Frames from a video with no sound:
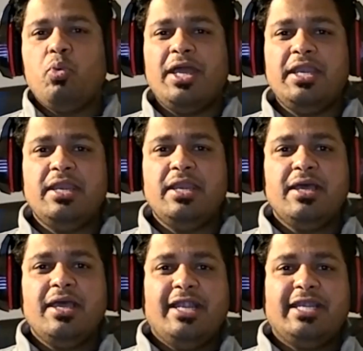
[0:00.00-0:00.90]
one
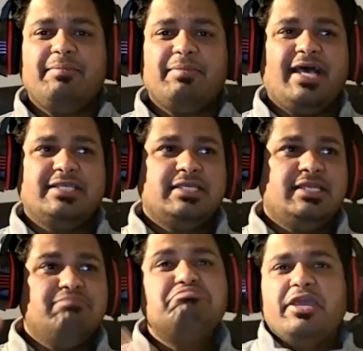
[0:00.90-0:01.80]
attempt, as
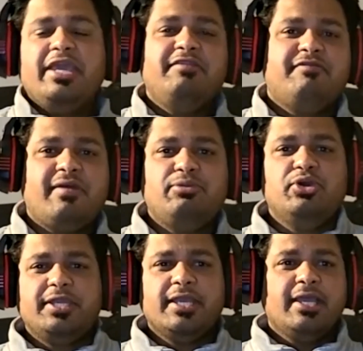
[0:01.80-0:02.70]
in
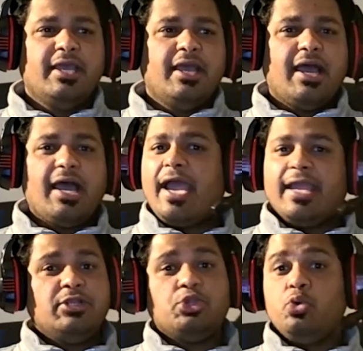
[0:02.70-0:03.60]
February.
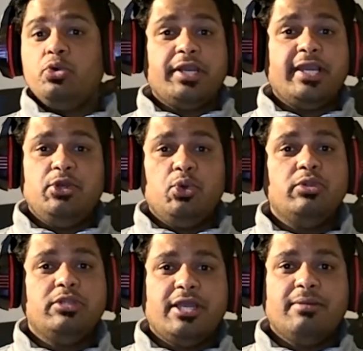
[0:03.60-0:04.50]
I don't really know
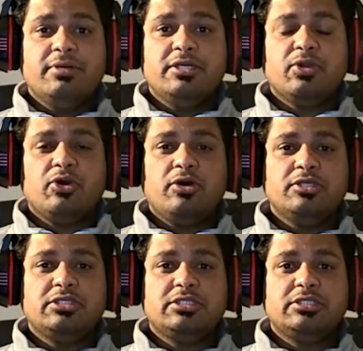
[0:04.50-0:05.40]
the numbers
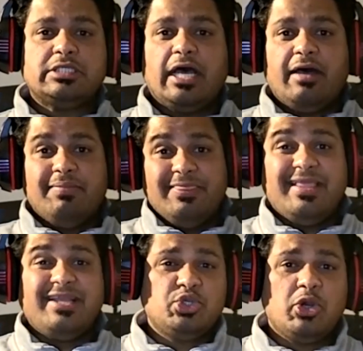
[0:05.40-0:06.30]
because
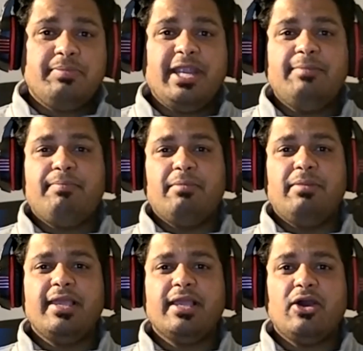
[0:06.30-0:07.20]
it's not made
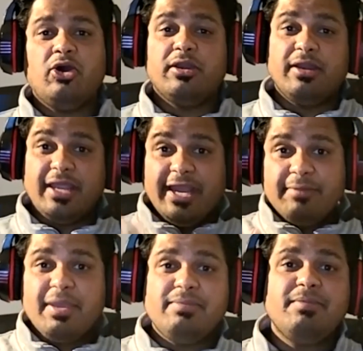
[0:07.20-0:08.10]
public, or it
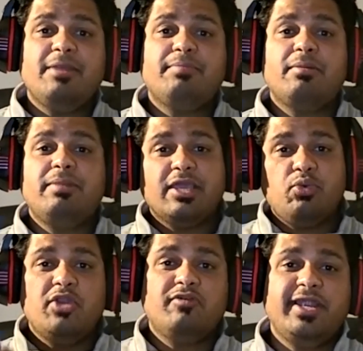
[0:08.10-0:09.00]
may be made public in
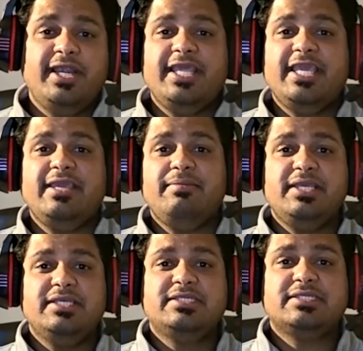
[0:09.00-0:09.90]
one of
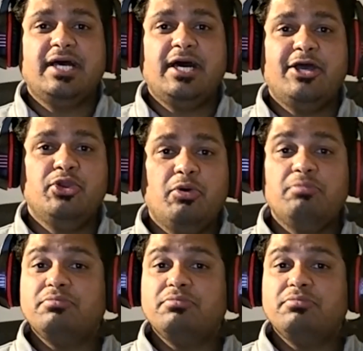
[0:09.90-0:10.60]
NDEB's, you know,